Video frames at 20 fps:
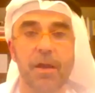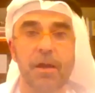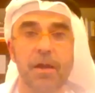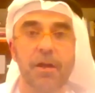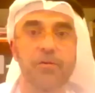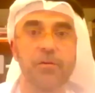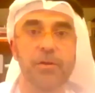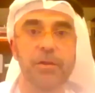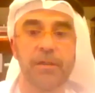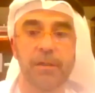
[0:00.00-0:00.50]

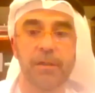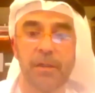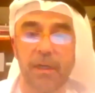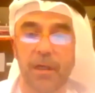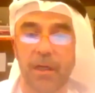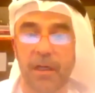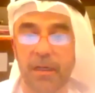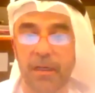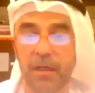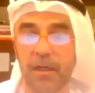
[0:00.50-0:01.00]
Agreed.
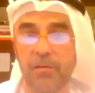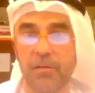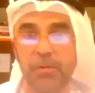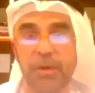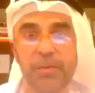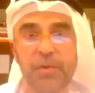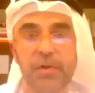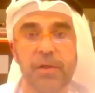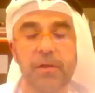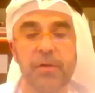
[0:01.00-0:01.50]
And I
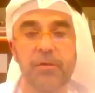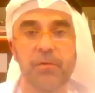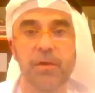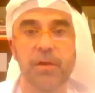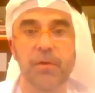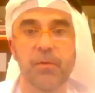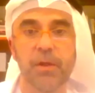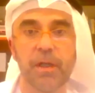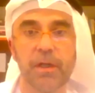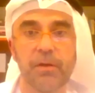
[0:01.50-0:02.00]
remember
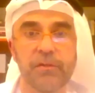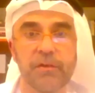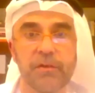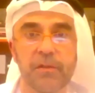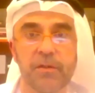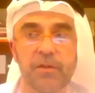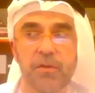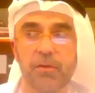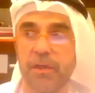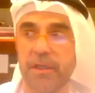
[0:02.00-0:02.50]
when I was at
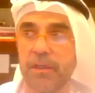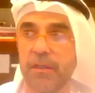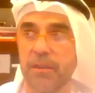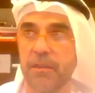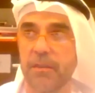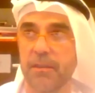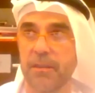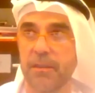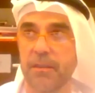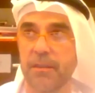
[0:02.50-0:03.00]
the UN
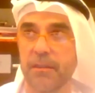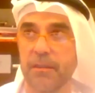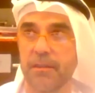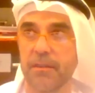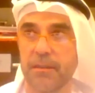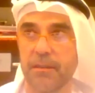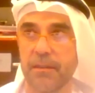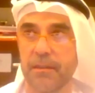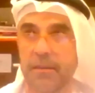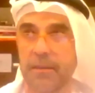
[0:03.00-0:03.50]
in the
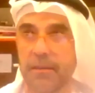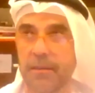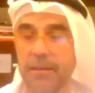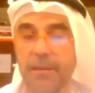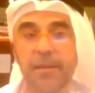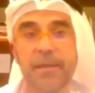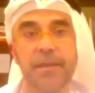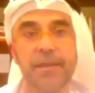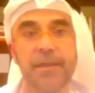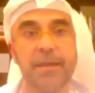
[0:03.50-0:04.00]

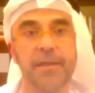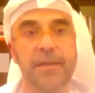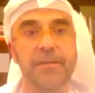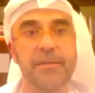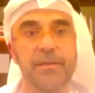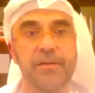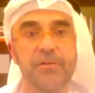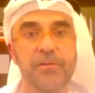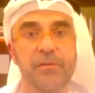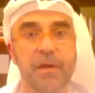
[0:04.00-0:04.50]
early
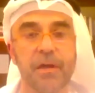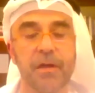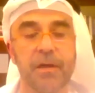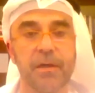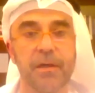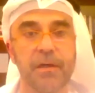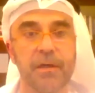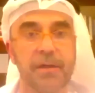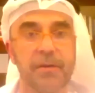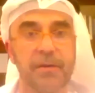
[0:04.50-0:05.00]
90s,
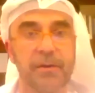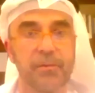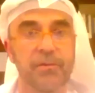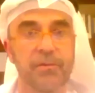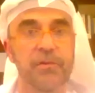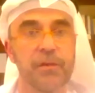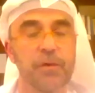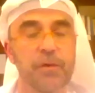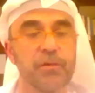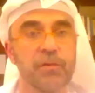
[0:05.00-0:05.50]

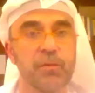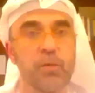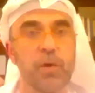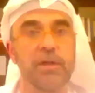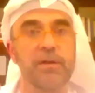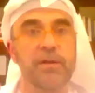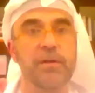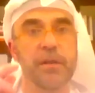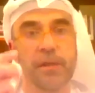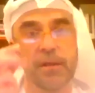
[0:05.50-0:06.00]
there was
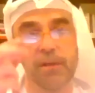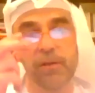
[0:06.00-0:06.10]
one